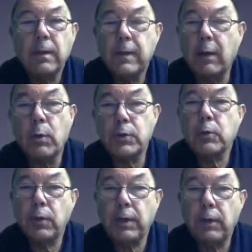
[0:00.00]
That wasn't
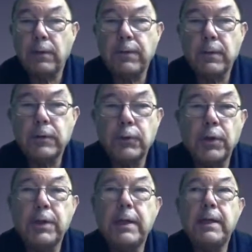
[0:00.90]
good enough, so
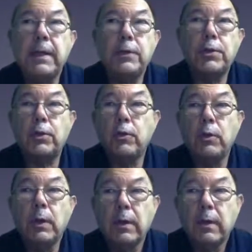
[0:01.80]
they needed to
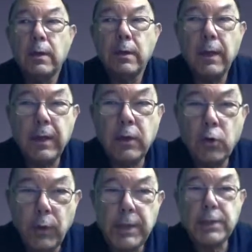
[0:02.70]

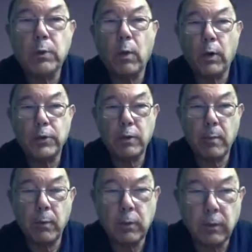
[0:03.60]
increase the water
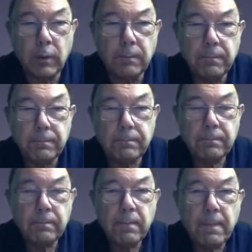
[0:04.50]
removal.
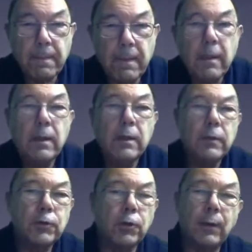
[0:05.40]

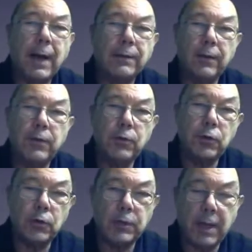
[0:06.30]
So rather than
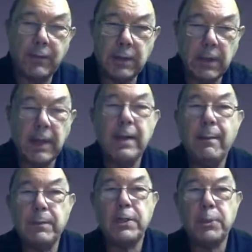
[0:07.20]
just having an
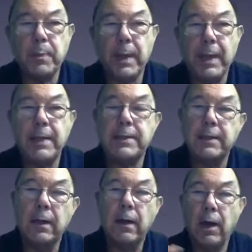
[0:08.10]
empty space
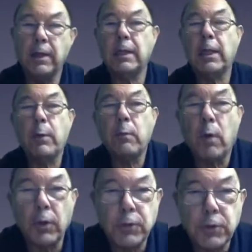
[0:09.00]
and allowing
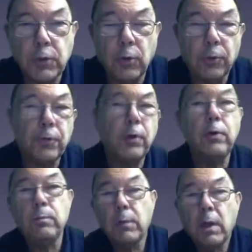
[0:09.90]
water to go
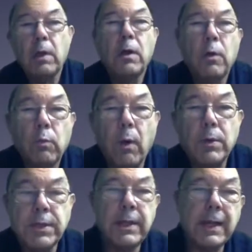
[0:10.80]
through, what
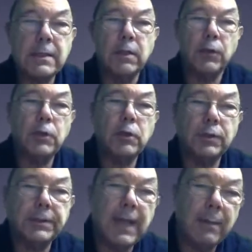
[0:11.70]
was the next logical
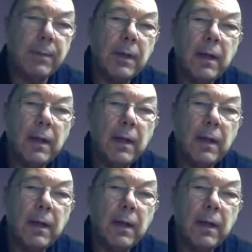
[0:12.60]
step?